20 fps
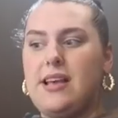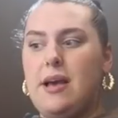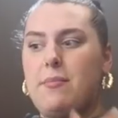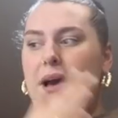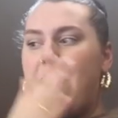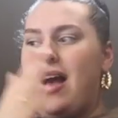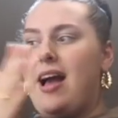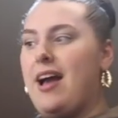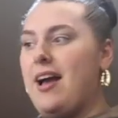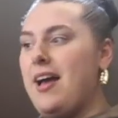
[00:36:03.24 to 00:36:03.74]

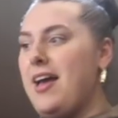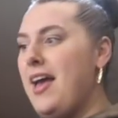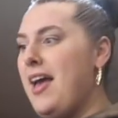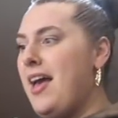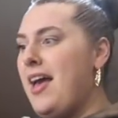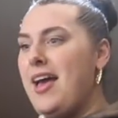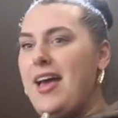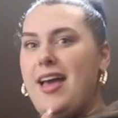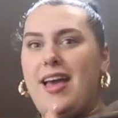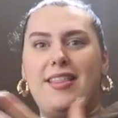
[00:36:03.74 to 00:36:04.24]
time,
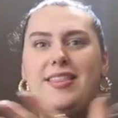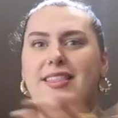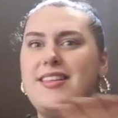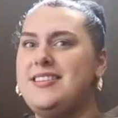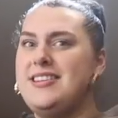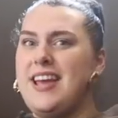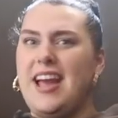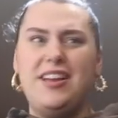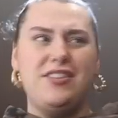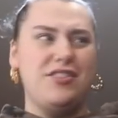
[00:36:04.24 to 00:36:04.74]
the
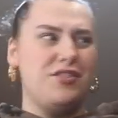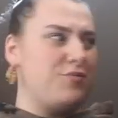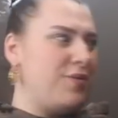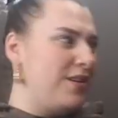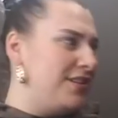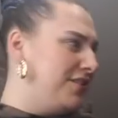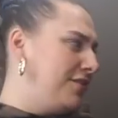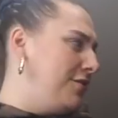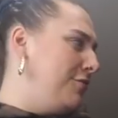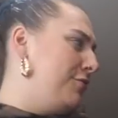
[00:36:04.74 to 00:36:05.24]
day just
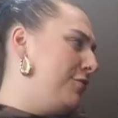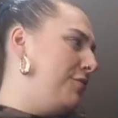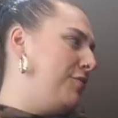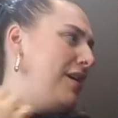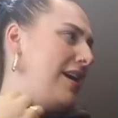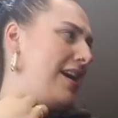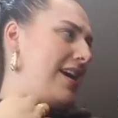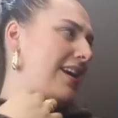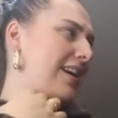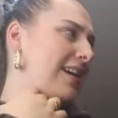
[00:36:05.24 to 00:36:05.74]
went so
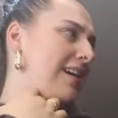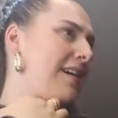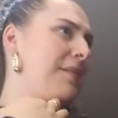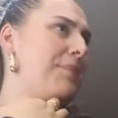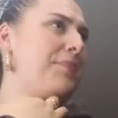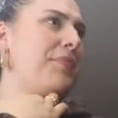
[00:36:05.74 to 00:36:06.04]
quick.